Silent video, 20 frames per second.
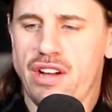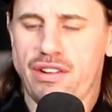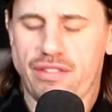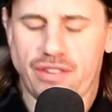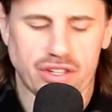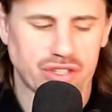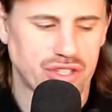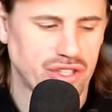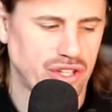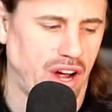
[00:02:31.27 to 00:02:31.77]

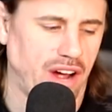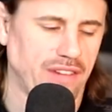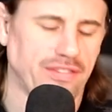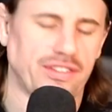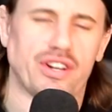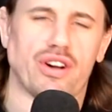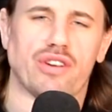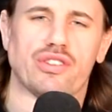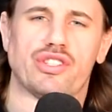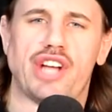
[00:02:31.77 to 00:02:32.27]
First off,
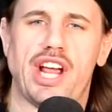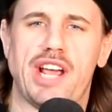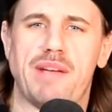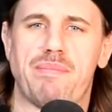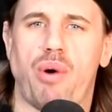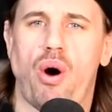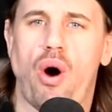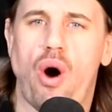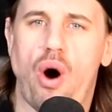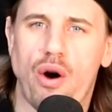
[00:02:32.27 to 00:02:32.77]

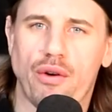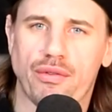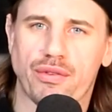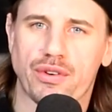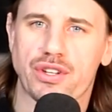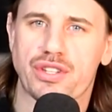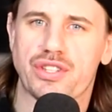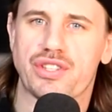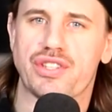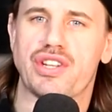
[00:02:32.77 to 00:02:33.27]
Jake Paul
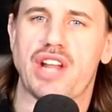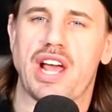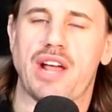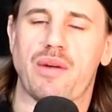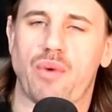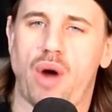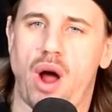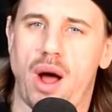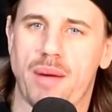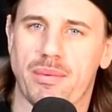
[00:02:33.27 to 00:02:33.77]
versus
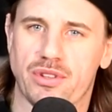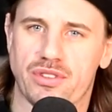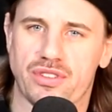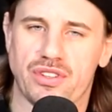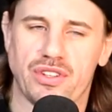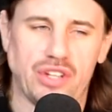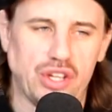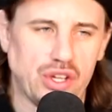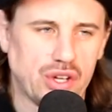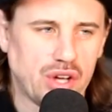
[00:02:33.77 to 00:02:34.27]
Nate
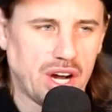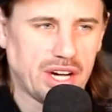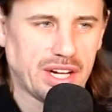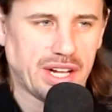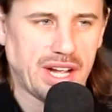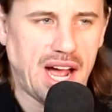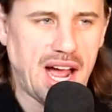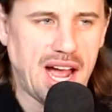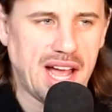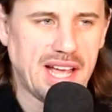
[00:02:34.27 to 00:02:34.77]
Robinson. You got
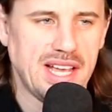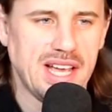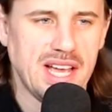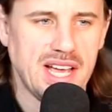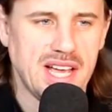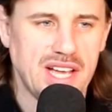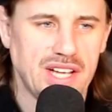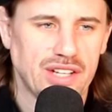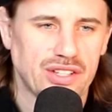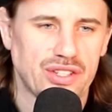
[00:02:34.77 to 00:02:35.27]

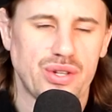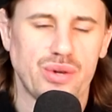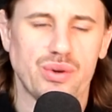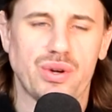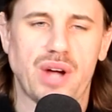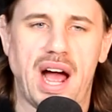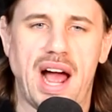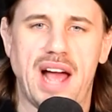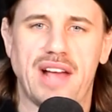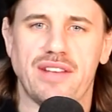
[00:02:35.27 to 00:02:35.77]
two
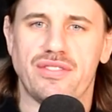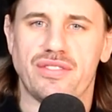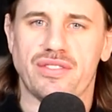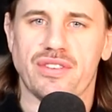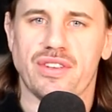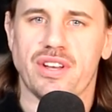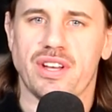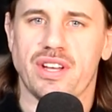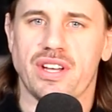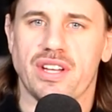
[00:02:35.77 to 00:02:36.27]
guys
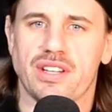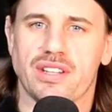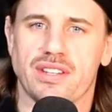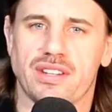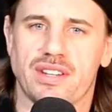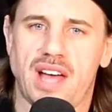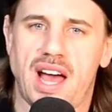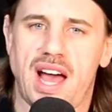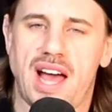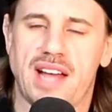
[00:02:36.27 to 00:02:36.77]

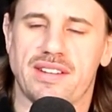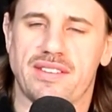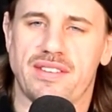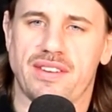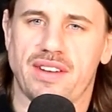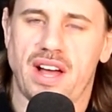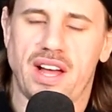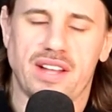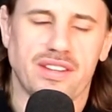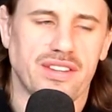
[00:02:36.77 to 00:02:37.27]
that
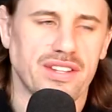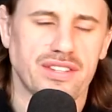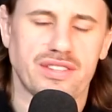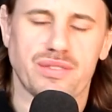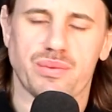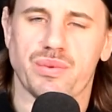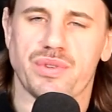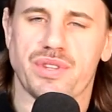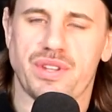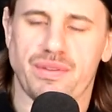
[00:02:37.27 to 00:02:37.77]

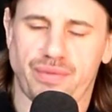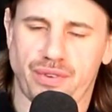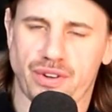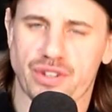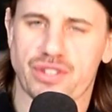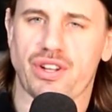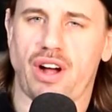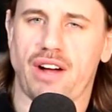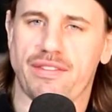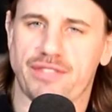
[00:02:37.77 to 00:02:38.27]
this was
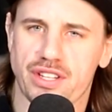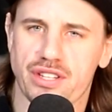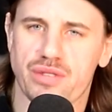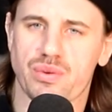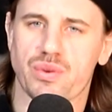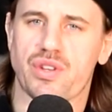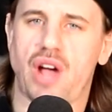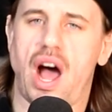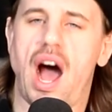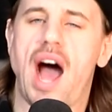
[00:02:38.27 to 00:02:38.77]

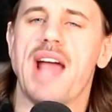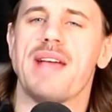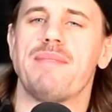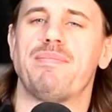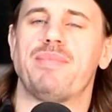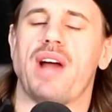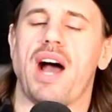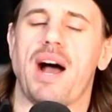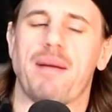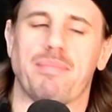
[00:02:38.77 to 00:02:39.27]

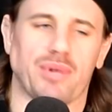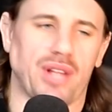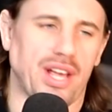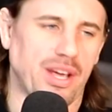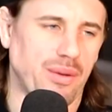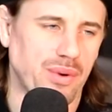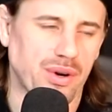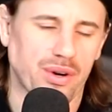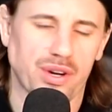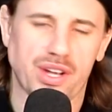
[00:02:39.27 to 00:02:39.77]
hyped up
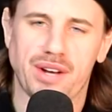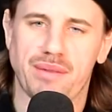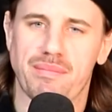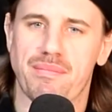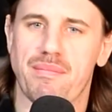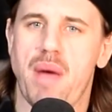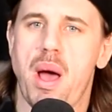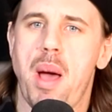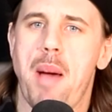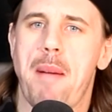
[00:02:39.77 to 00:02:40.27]
like we were
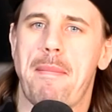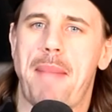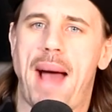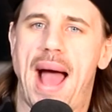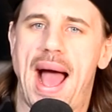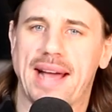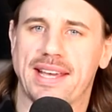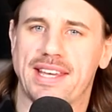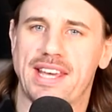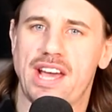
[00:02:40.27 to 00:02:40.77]
getting
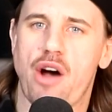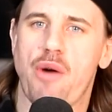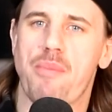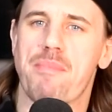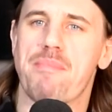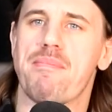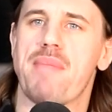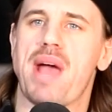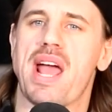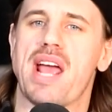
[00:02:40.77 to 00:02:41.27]
Pacquiao
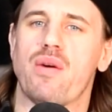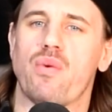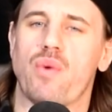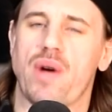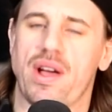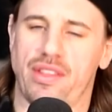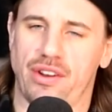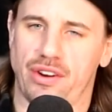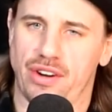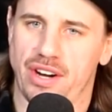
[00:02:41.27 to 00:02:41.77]

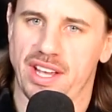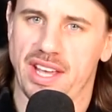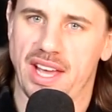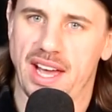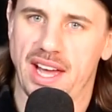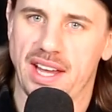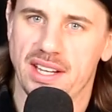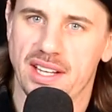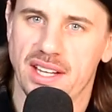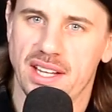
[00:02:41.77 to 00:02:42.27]
Mayweather
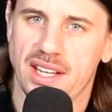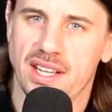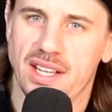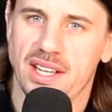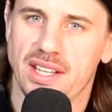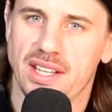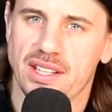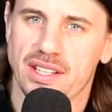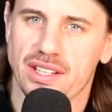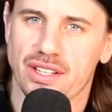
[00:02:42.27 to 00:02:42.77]
again.
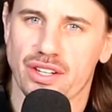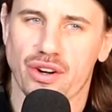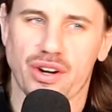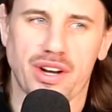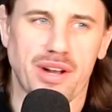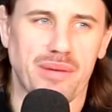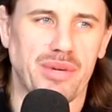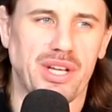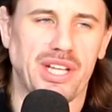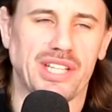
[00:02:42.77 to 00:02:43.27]
You know
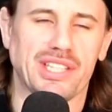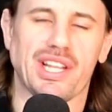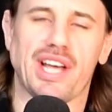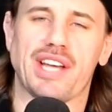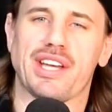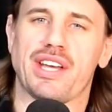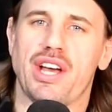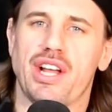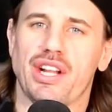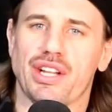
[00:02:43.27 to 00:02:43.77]
what I mean?
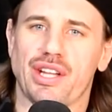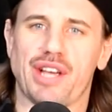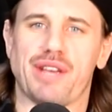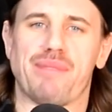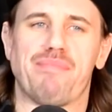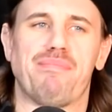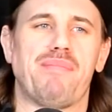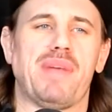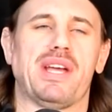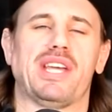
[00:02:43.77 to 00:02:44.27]
Like
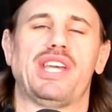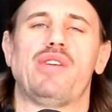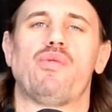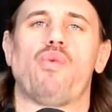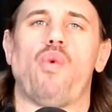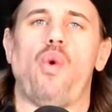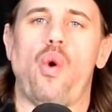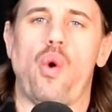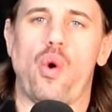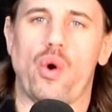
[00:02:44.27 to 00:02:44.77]
Mickey
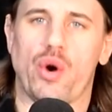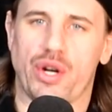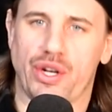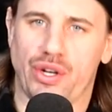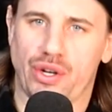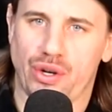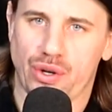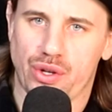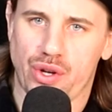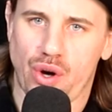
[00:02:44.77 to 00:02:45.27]
Ward
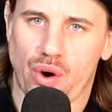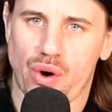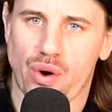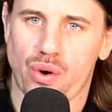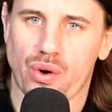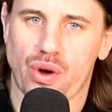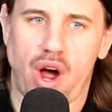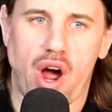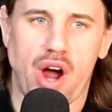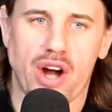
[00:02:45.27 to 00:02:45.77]
and
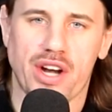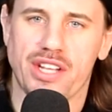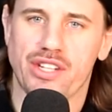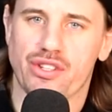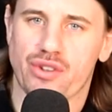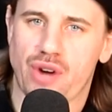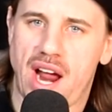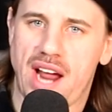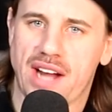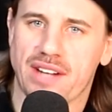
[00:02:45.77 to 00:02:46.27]
Arturo Gotti
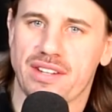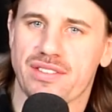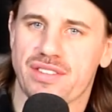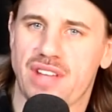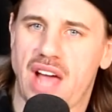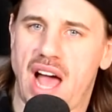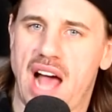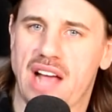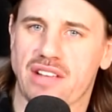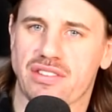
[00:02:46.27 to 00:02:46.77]
dragged his
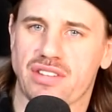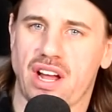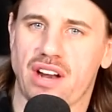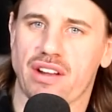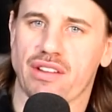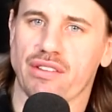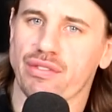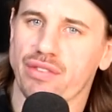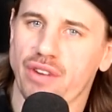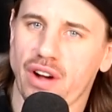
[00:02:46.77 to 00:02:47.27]
ass
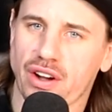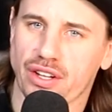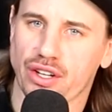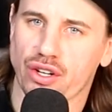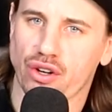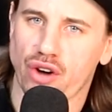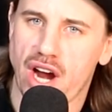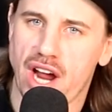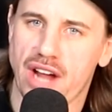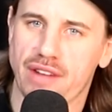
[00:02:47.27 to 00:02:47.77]
out of the
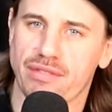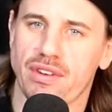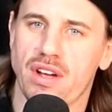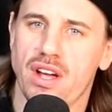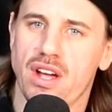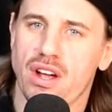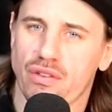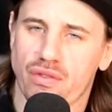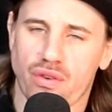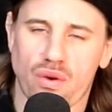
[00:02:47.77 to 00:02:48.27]
fucking grave
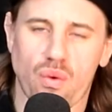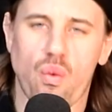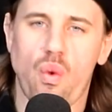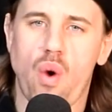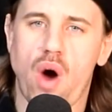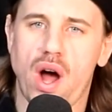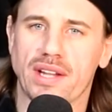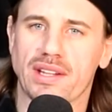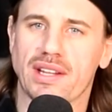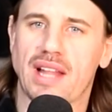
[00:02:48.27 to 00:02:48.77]
for
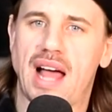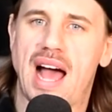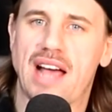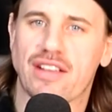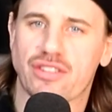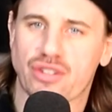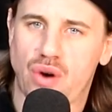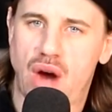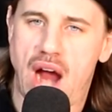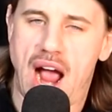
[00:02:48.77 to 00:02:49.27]
one
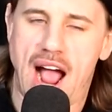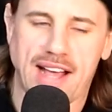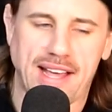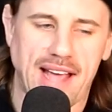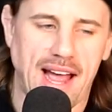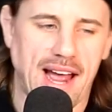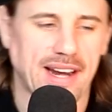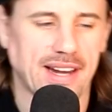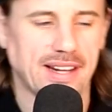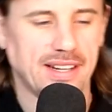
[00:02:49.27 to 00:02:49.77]
last crack
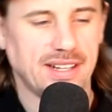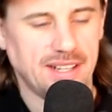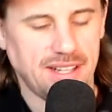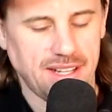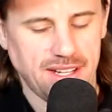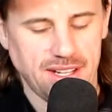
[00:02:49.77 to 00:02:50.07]
at it.